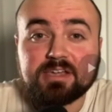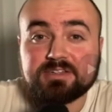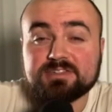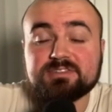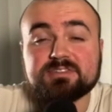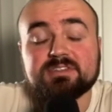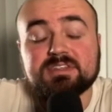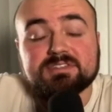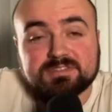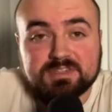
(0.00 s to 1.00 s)
Is
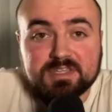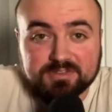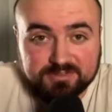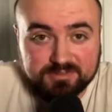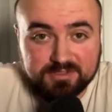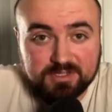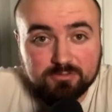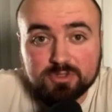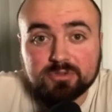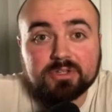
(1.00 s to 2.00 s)
is this? If
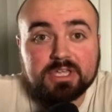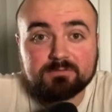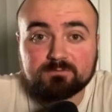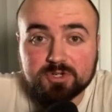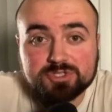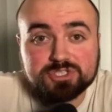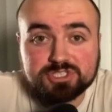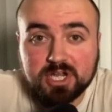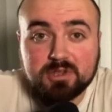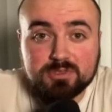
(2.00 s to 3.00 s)
we look at 1 John